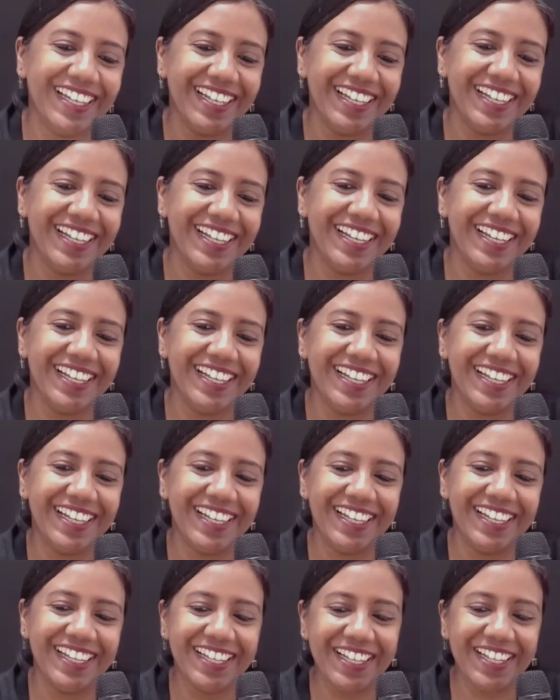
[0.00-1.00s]

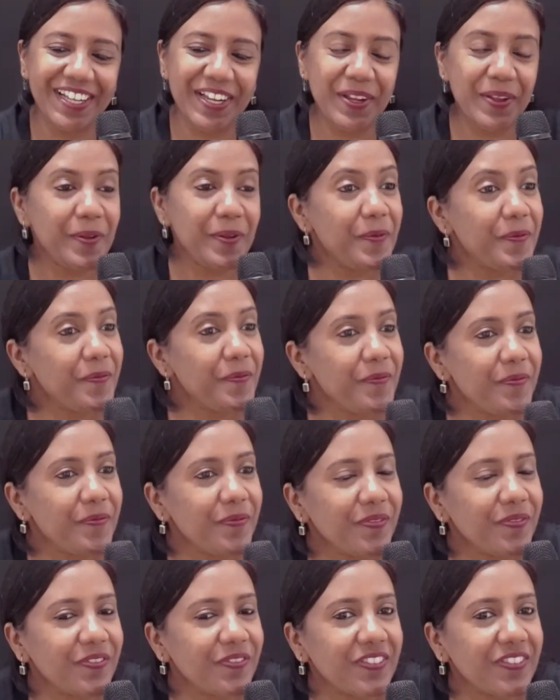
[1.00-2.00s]

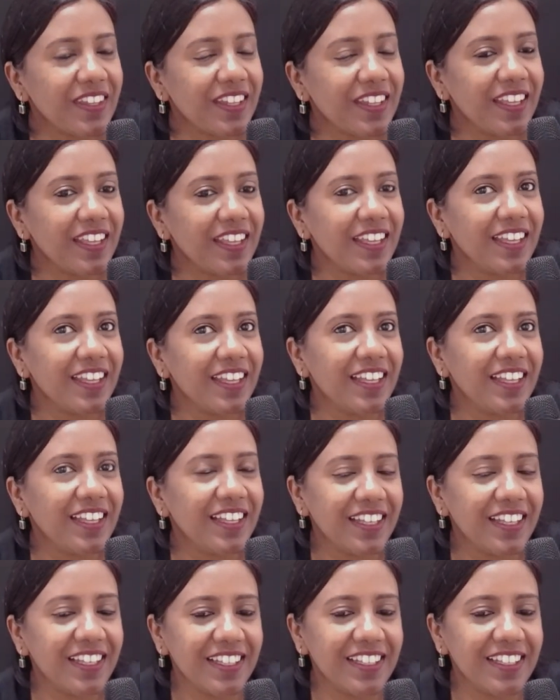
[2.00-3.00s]

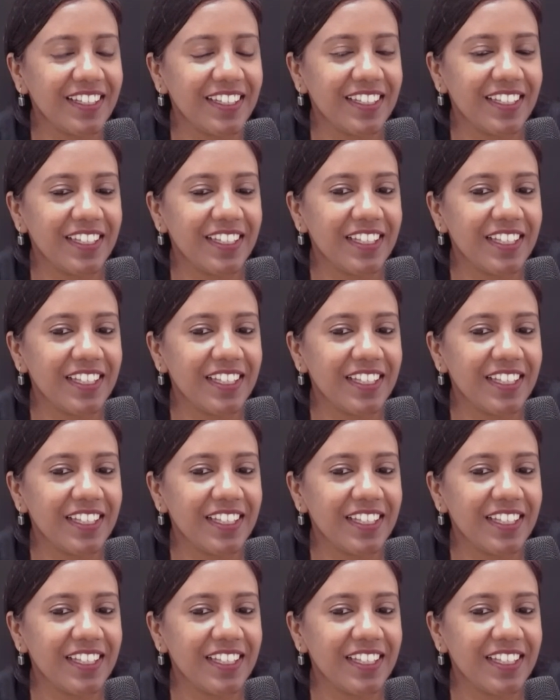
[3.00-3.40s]
Nobody speaks.